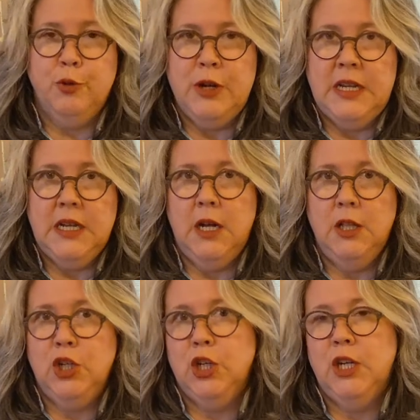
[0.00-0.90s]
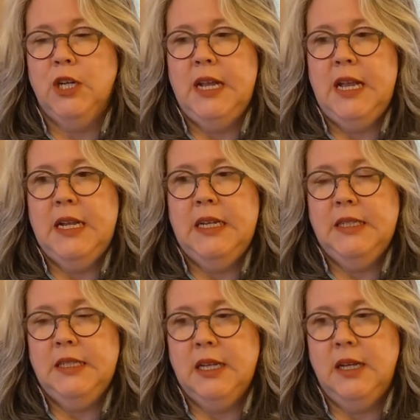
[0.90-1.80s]
green color
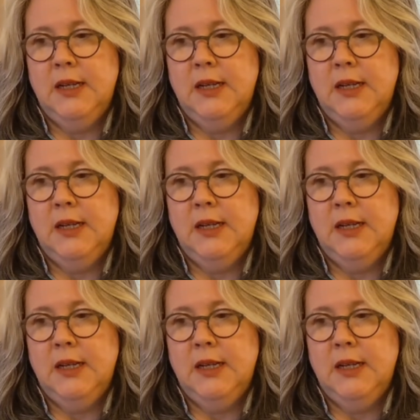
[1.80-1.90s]
and